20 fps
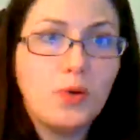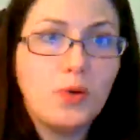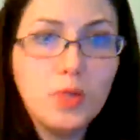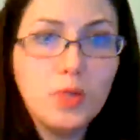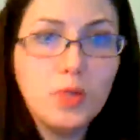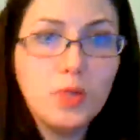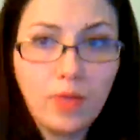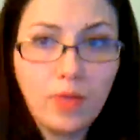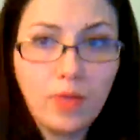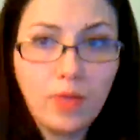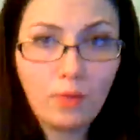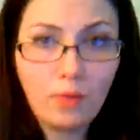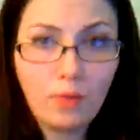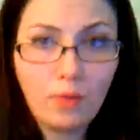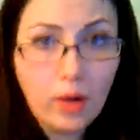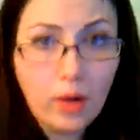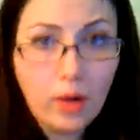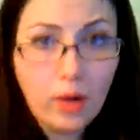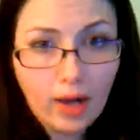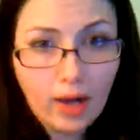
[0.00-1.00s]
I'm like, what
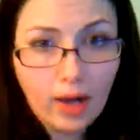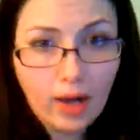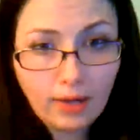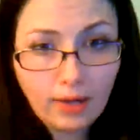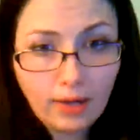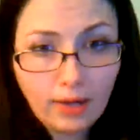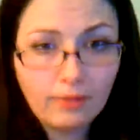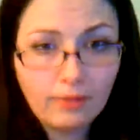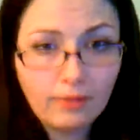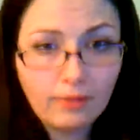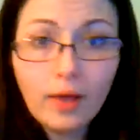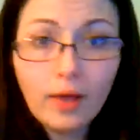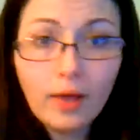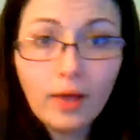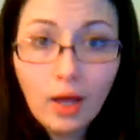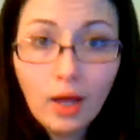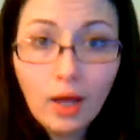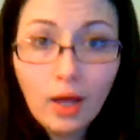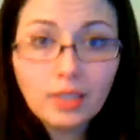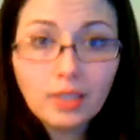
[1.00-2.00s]
kind of
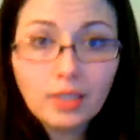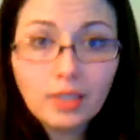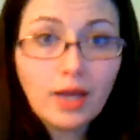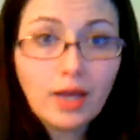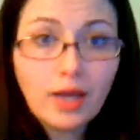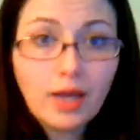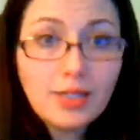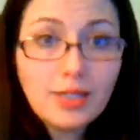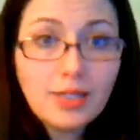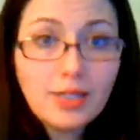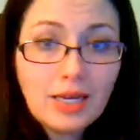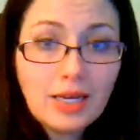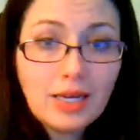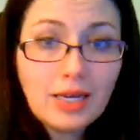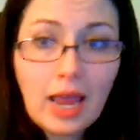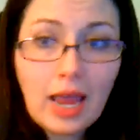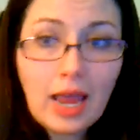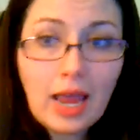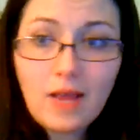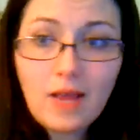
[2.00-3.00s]

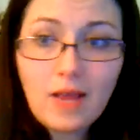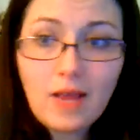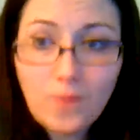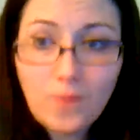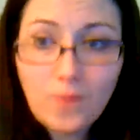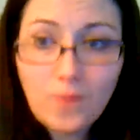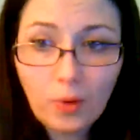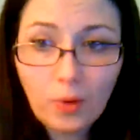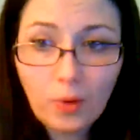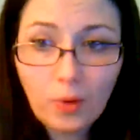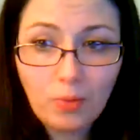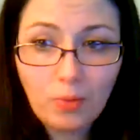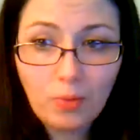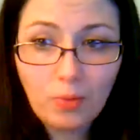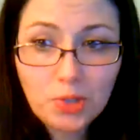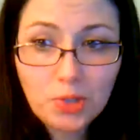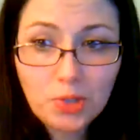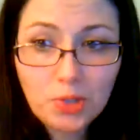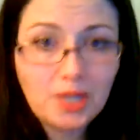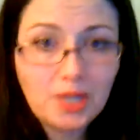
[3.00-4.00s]
1984
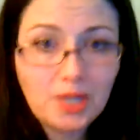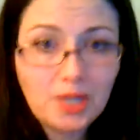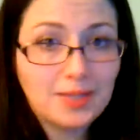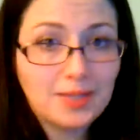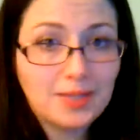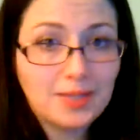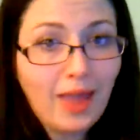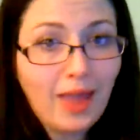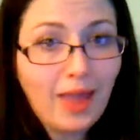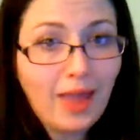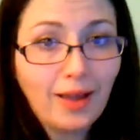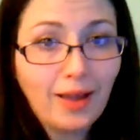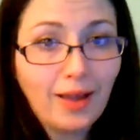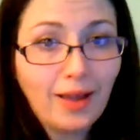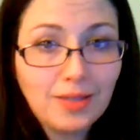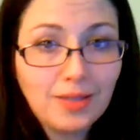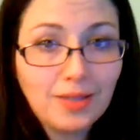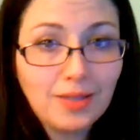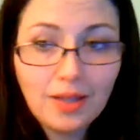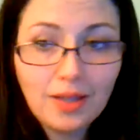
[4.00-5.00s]
bullshit is that?
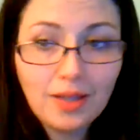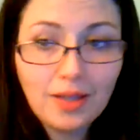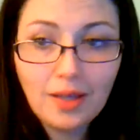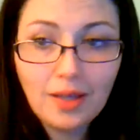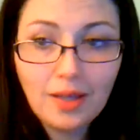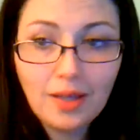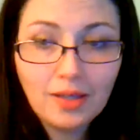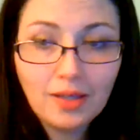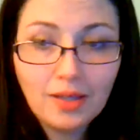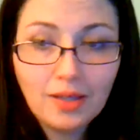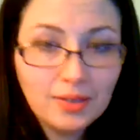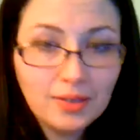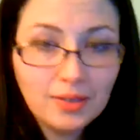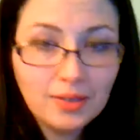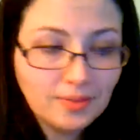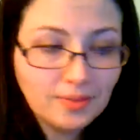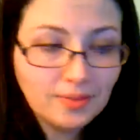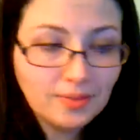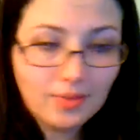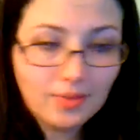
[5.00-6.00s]

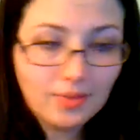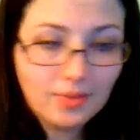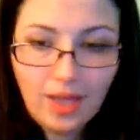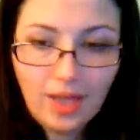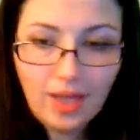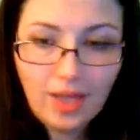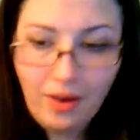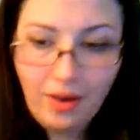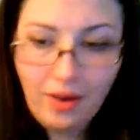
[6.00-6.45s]
Yeah.